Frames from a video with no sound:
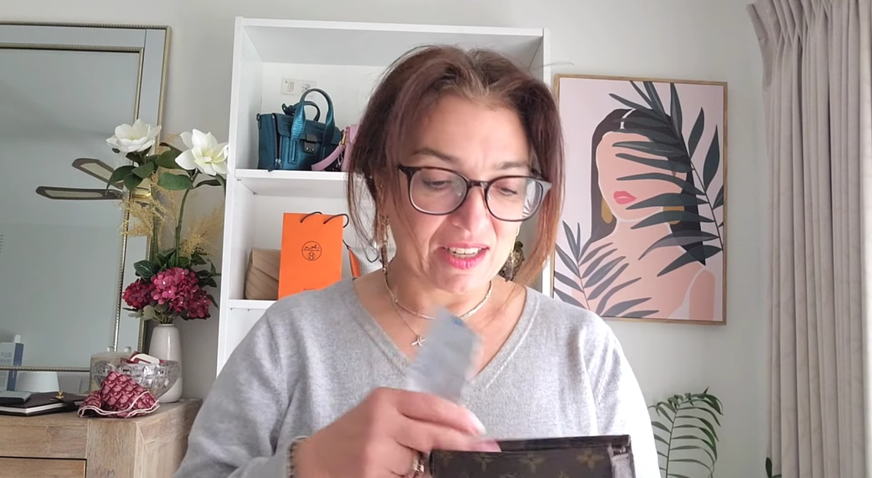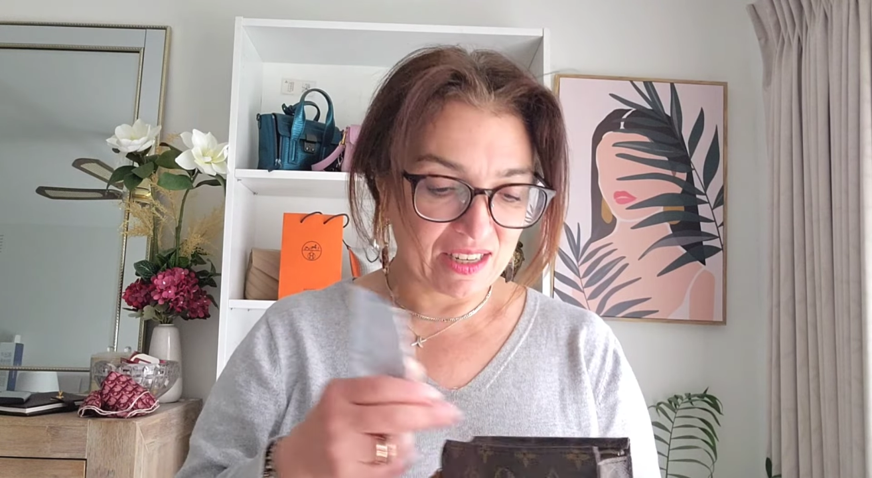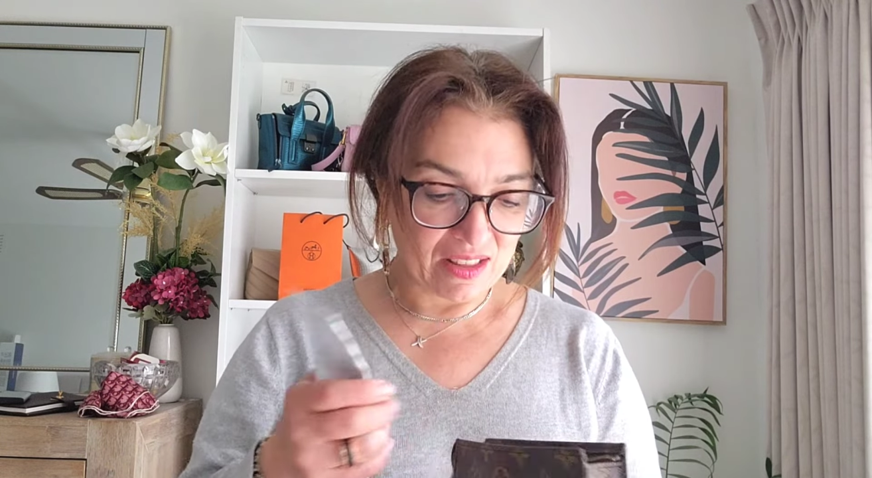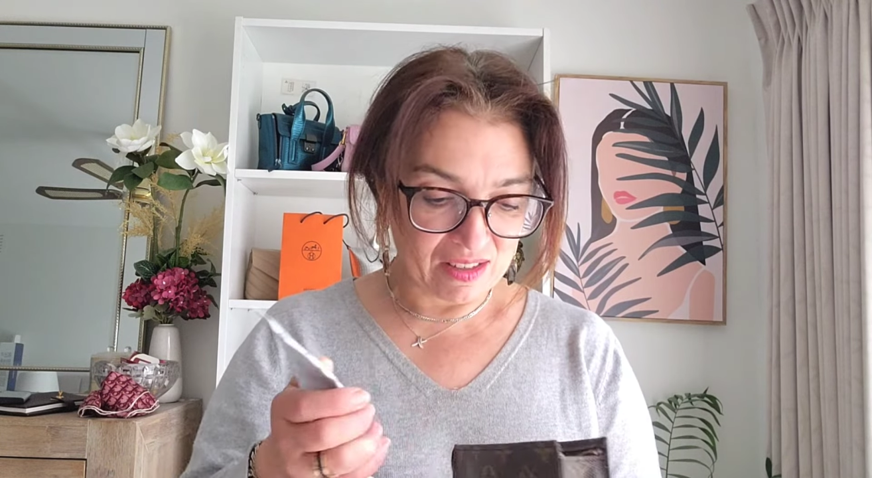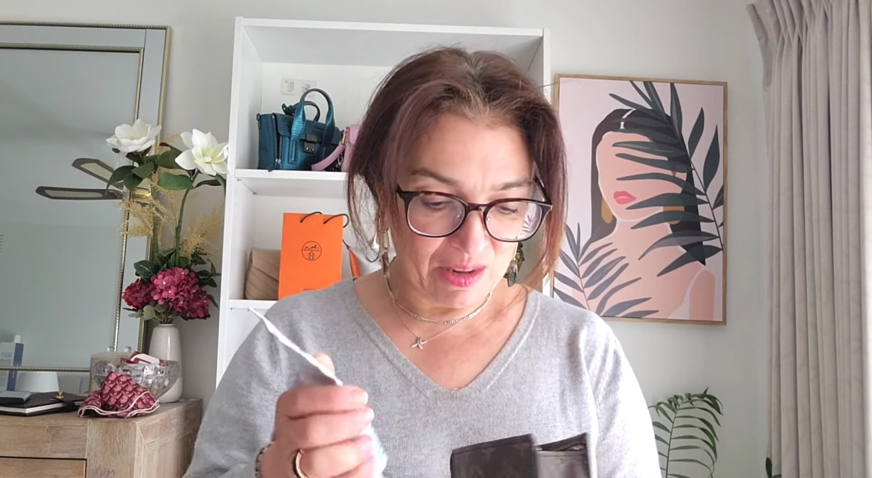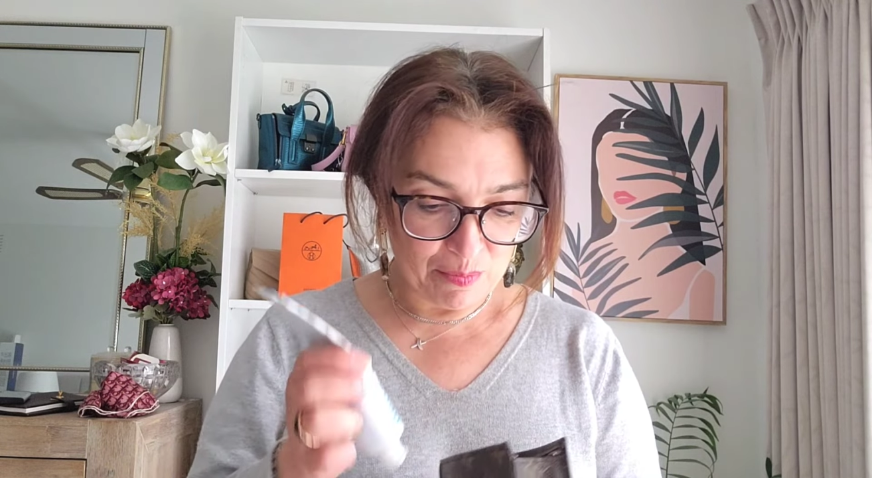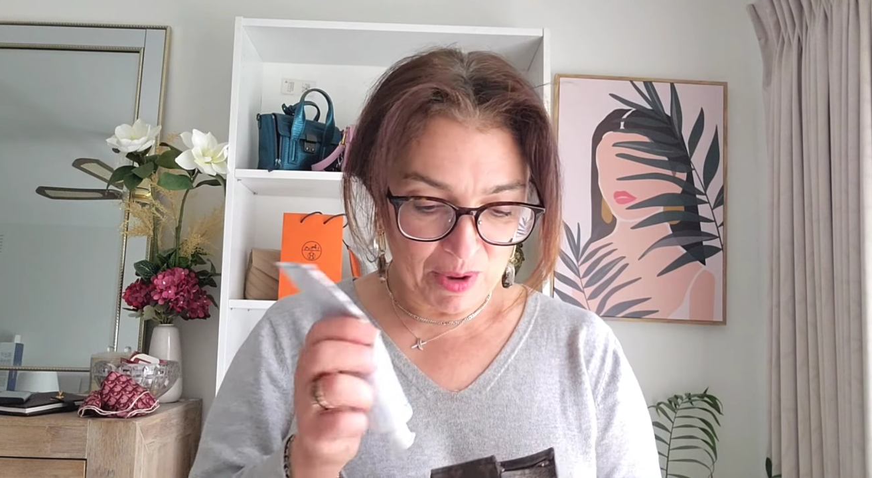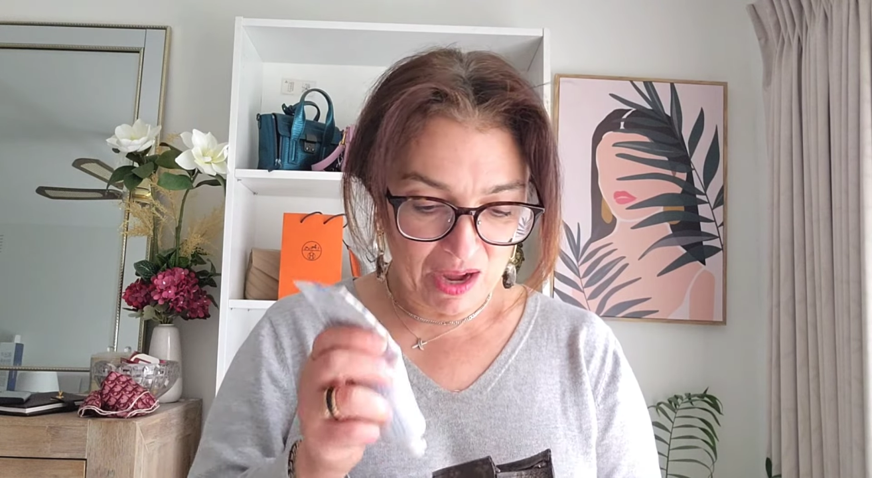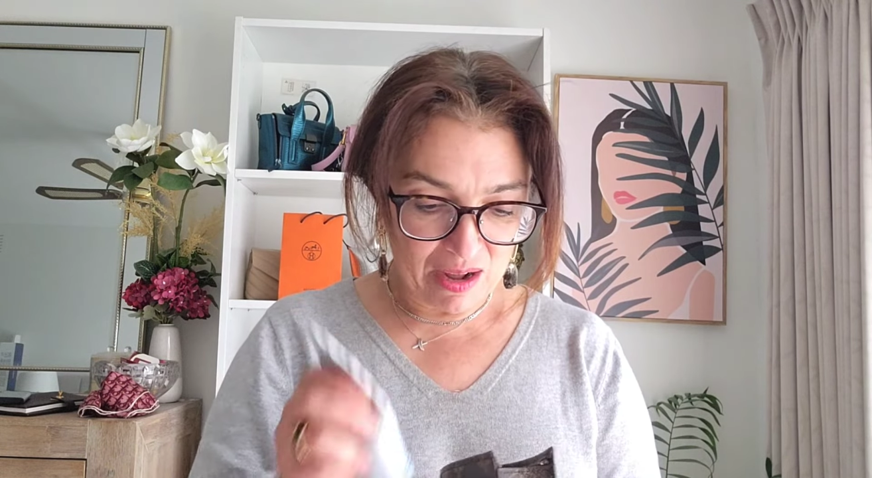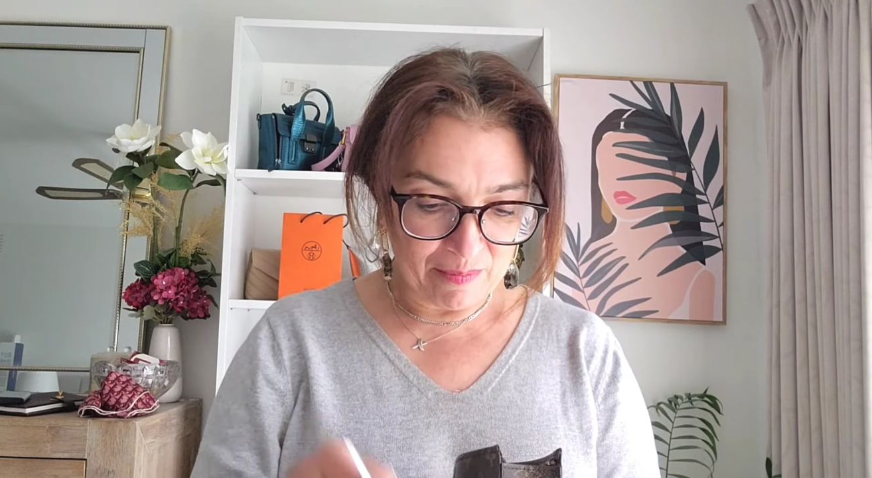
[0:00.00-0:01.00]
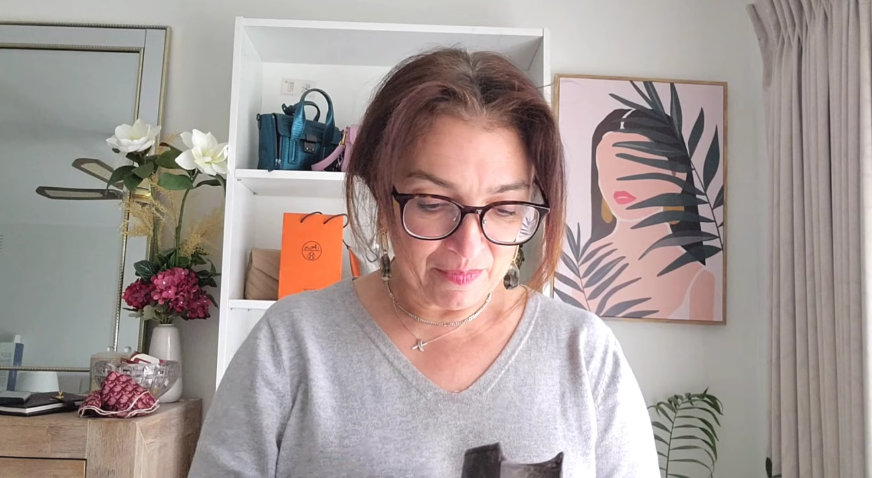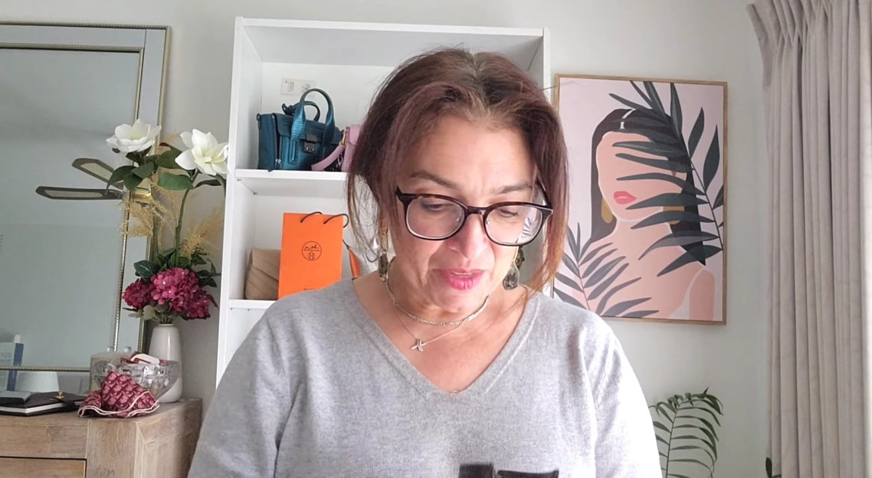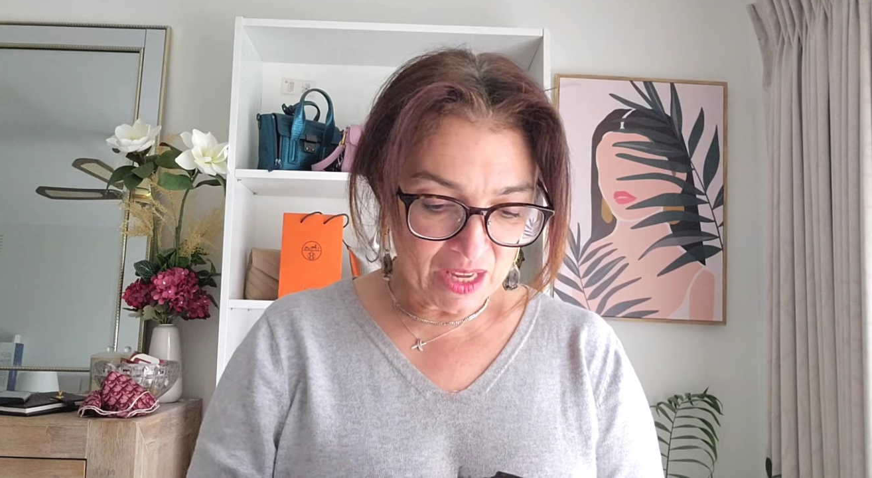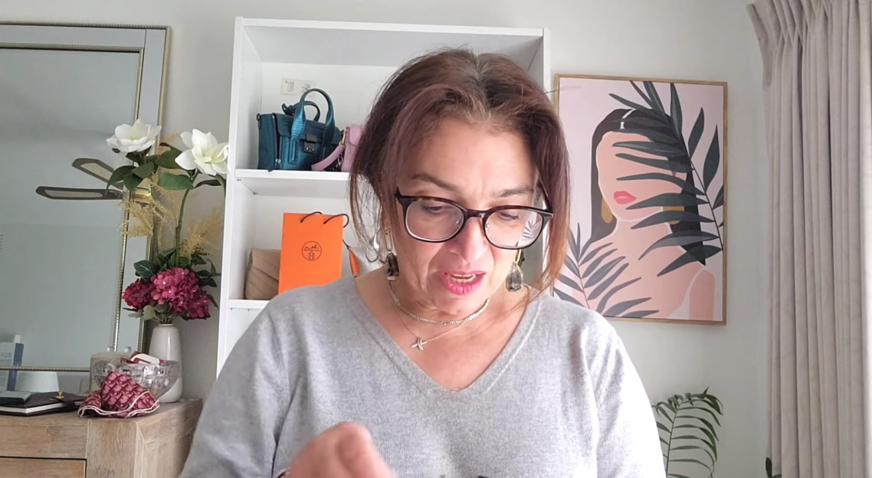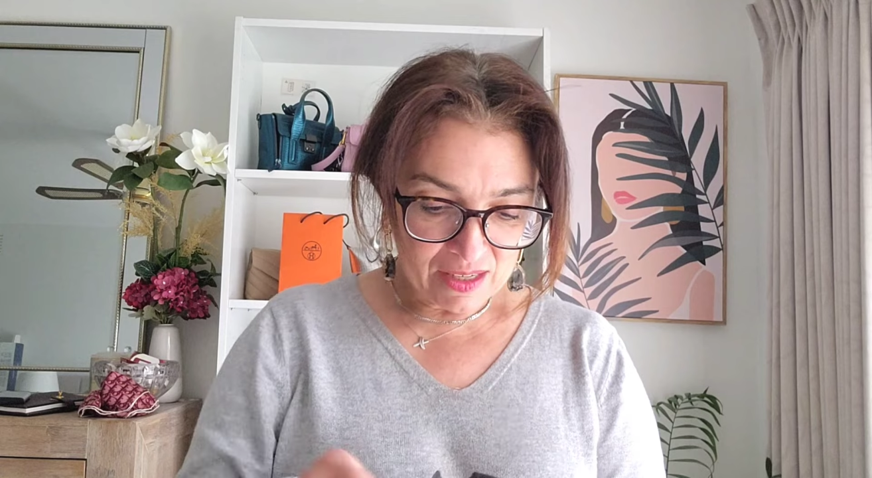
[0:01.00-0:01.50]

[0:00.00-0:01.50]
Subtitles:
like another lip balm,